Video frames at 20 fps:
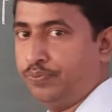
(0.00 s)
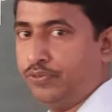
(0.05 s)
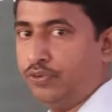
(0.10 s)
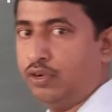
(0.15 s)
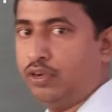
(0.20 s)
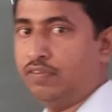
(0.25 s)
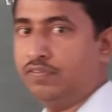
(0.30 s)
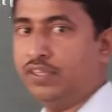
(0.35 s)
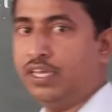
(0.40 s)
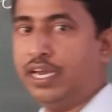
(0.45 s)

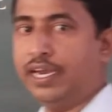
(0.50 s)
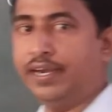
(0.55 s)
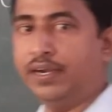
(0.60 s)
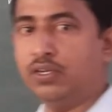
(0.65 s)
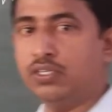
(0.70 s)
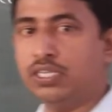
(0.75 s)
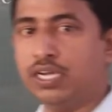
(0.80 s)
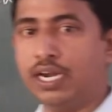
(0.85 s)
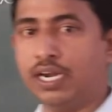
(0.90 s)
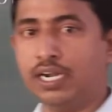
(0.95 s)
One of the
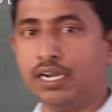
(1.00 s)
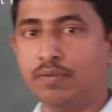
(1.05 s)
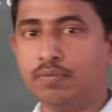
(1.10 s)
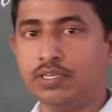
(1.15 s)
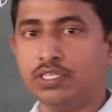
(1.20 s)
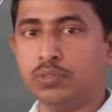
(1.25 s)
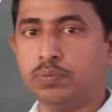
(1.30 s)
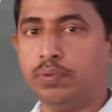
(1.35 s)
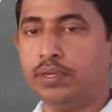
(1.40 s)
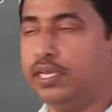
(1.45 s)
hydrogen atom
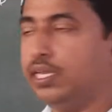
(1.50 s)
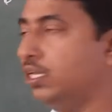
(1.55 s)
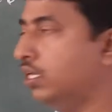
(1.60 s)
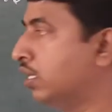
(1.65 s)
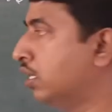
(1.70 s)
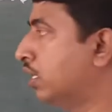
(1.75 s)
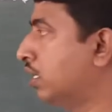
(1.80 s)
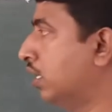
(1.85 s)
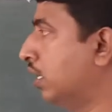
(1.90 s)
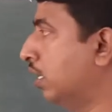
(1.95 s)
must
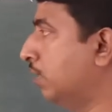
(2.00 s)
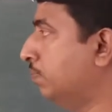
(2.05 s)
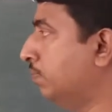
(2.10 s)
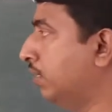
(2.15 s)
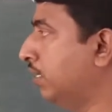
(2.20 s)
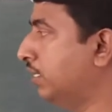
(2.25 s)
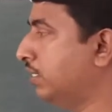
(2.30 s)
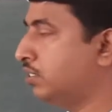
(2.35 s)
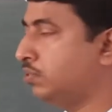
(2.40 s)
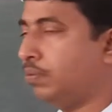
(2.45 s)
be
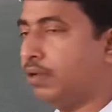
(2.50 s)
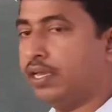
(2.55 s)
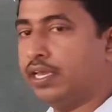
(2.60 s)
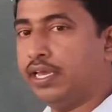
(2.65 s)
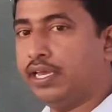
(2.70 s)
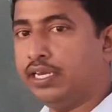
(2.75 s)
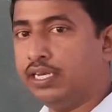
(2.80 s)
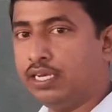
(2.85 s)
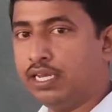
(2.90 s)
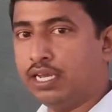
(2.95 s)
replaced by
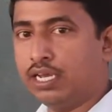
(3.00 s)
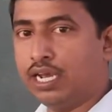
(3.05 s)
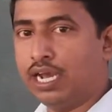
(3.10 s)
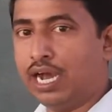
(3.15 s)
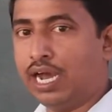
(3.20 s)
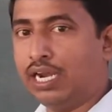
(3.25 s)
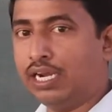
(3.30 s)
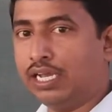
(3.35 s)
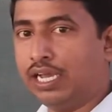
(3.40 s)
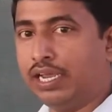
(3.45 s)
an
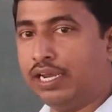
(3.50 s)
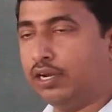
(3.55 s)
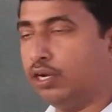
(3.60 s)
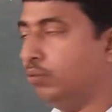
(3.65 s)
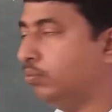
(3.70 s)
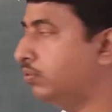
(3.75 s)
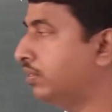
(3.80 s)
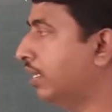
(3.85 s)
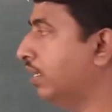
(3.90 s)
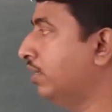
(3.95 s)
alkyl
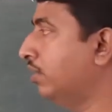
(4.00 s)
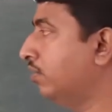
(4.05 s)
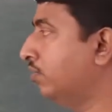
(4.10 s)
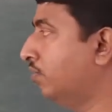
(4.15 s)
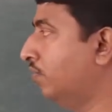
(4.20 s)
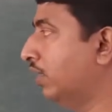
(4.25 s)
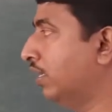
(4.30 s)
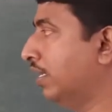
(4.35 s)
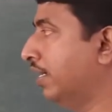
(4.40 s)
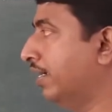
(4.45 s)
group,
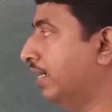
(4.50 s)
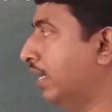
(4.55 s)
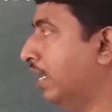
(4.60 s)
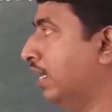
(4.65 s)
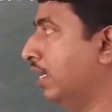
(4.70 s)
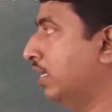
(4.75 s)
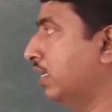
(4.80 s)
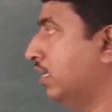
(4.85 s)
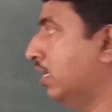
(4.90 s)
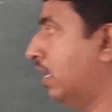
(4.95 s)
then we will get
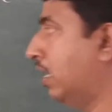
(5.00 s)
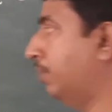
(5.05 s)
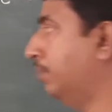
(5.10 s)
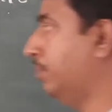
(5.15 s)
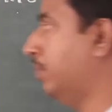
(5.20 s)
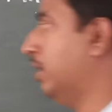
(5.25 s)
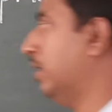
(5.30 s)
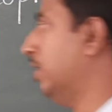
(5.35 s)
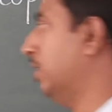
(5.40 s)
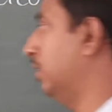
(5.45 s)
an
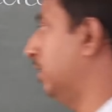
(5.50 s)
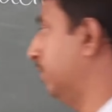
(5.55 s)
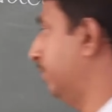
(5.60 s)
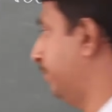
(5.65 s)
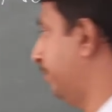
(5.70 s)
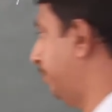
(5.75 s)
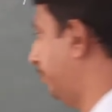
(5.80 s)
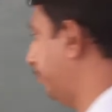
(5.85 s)
amine.